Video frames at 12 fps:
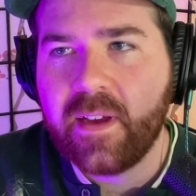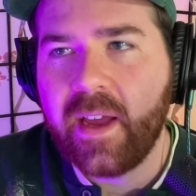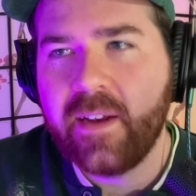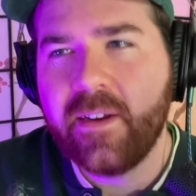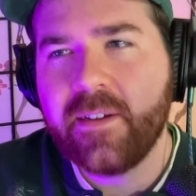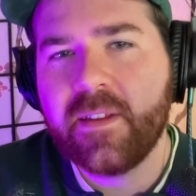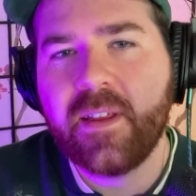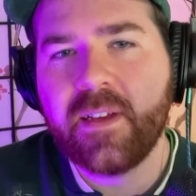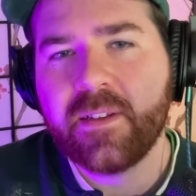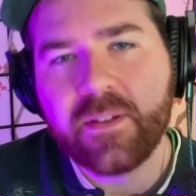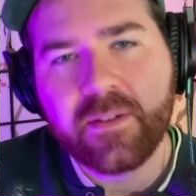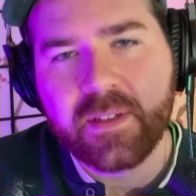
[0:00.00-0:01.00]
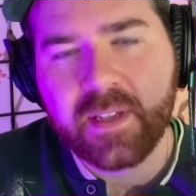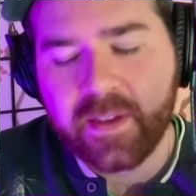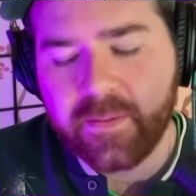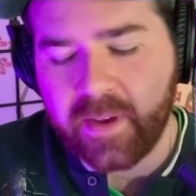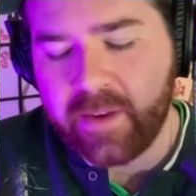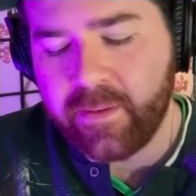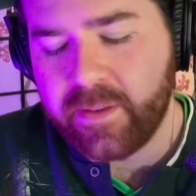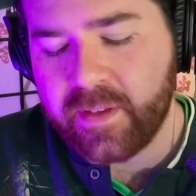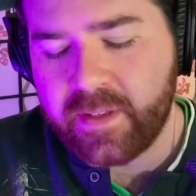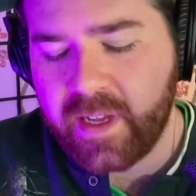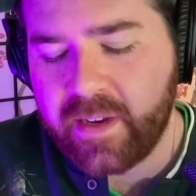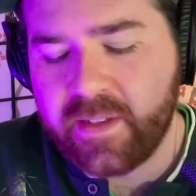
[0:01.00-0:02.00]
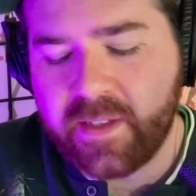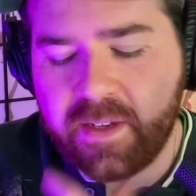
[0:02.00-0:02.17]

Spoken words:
And here's the thing too, is like I wrote this down as a